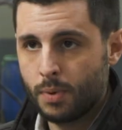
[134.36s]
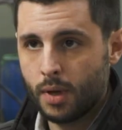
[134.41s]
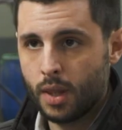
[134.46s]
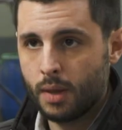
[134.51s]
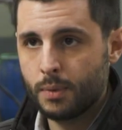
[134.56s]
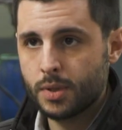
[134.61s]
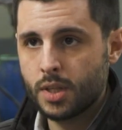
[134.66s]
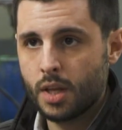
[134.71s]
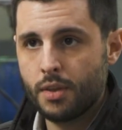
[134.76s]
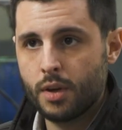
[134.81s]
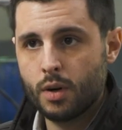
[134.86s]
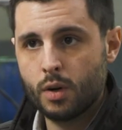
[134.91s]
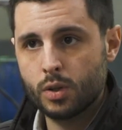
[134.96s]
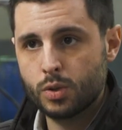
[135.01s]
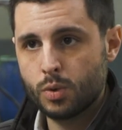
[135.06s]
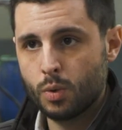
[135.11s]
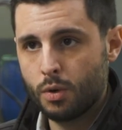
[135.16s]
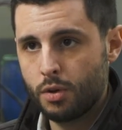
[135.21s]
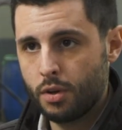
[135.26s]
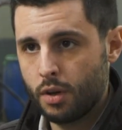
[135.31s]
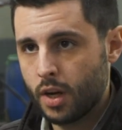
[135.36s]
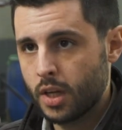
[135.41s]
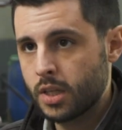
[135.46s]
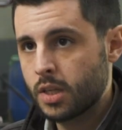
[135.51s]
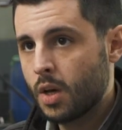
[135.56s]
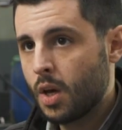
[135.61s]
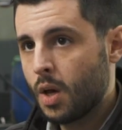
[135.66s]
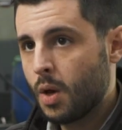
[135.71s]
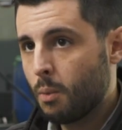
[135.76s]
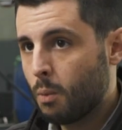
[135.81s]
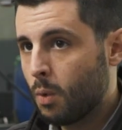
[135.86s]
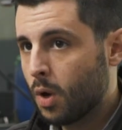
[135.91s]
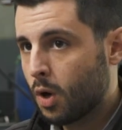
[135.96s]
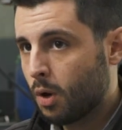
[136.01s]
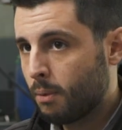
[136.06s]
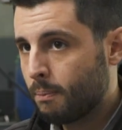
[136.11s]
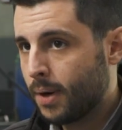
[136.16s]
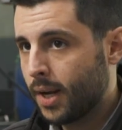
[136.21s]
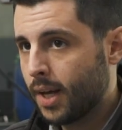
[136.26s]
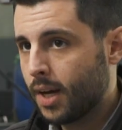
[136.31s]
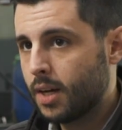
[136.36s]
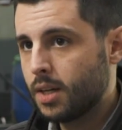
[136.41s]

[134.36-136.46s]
with very variable geometries.